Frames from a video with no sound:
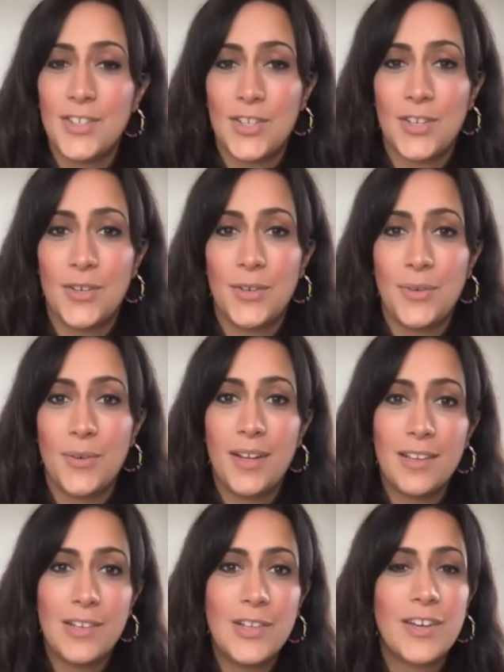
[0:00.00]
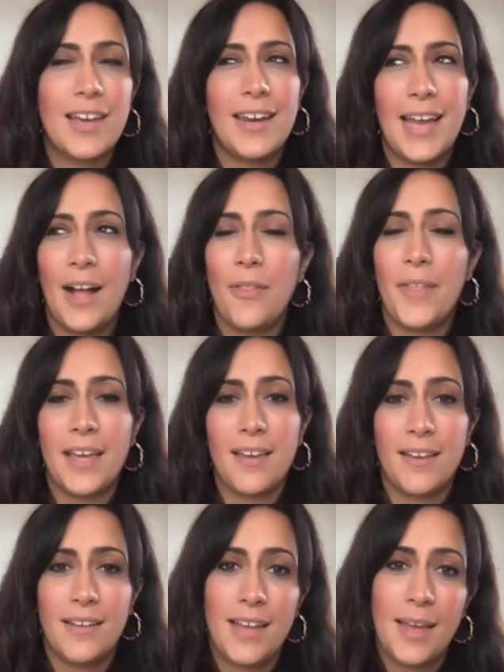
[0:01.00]
to look at how they
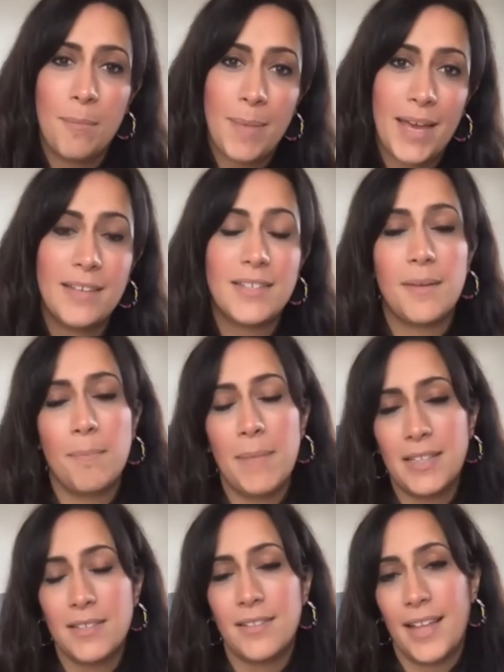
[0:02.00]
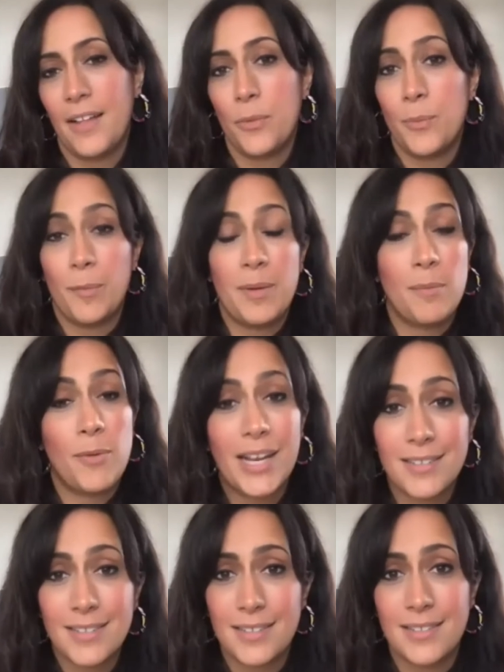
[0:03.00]
can embed mental health and wellbeing
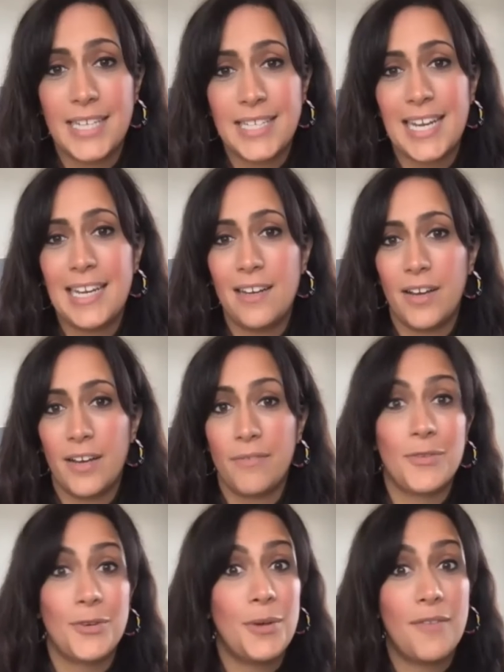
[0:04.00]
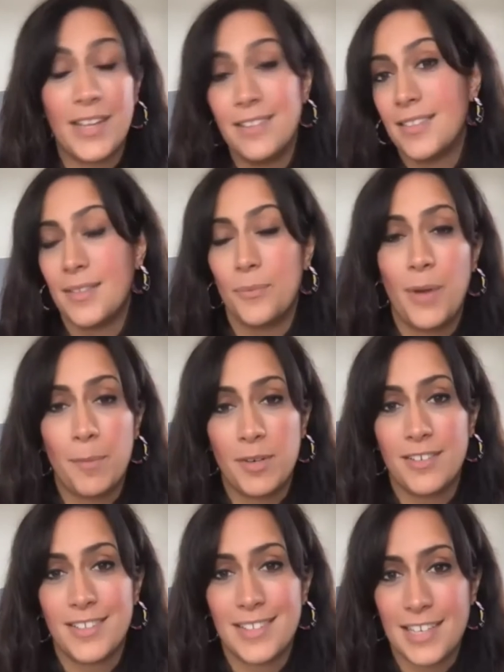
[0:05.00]
practices in their daily life through events and
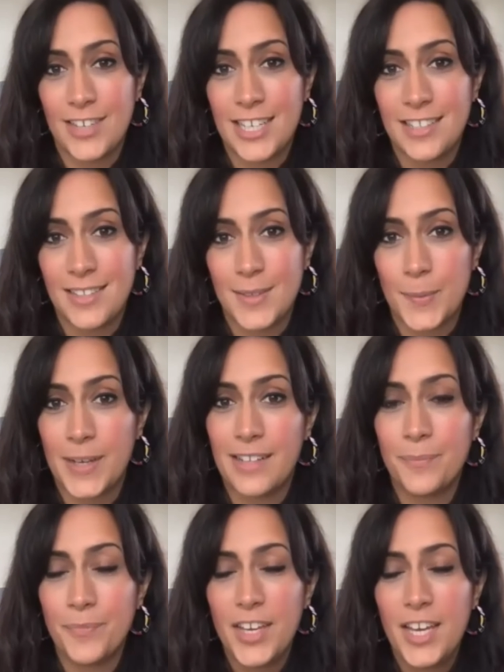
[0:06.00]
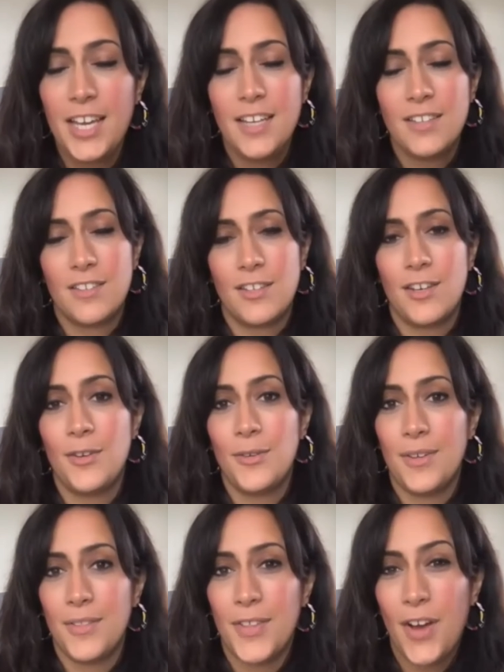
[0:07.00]
webinar series as well.
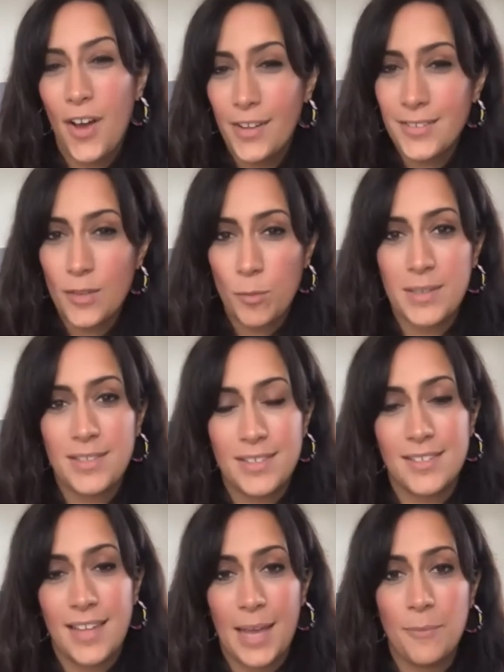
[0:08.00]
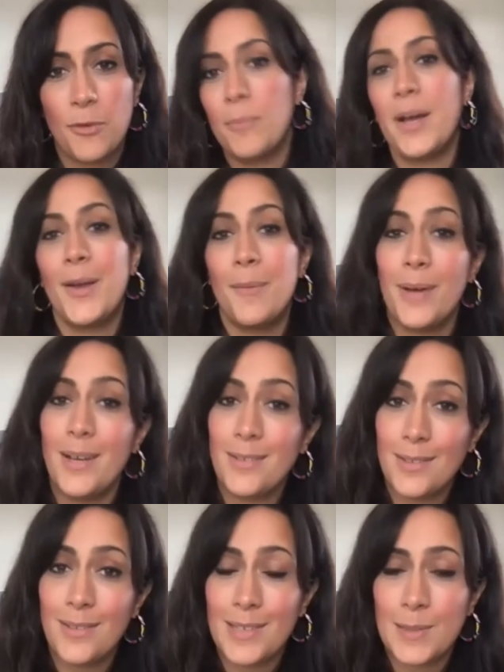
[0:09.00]
So the heart of the business came from my own
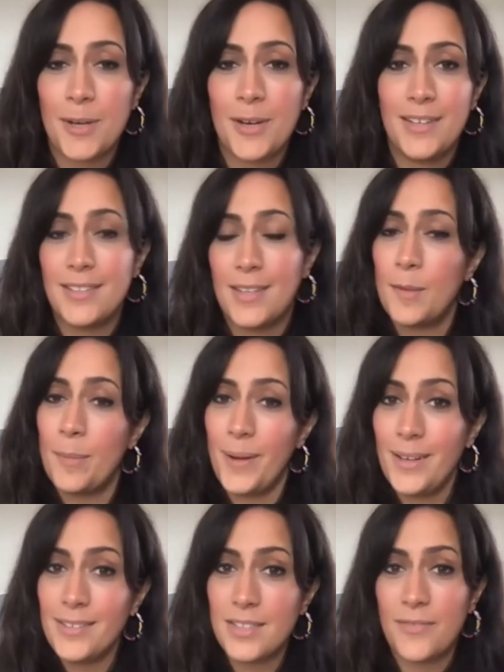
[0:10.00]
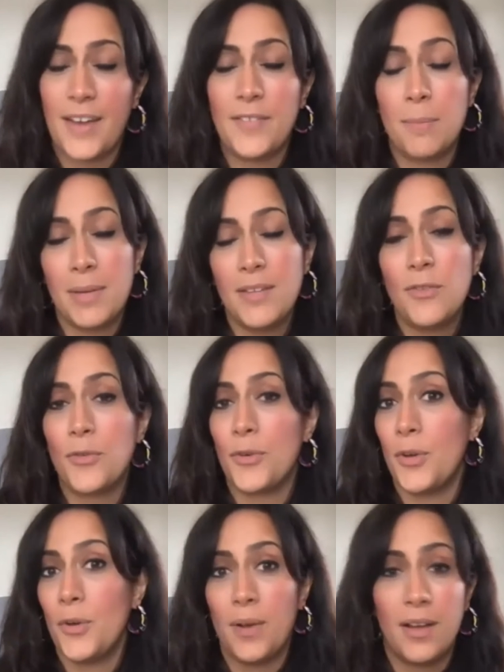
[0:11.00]
personal experience in the past of having been
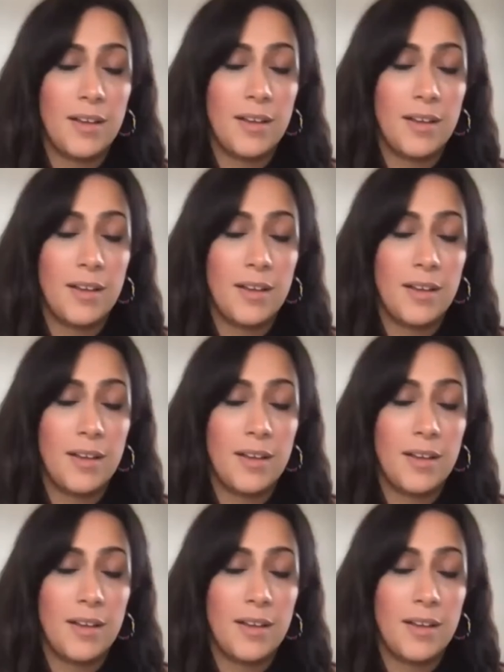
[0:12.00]
through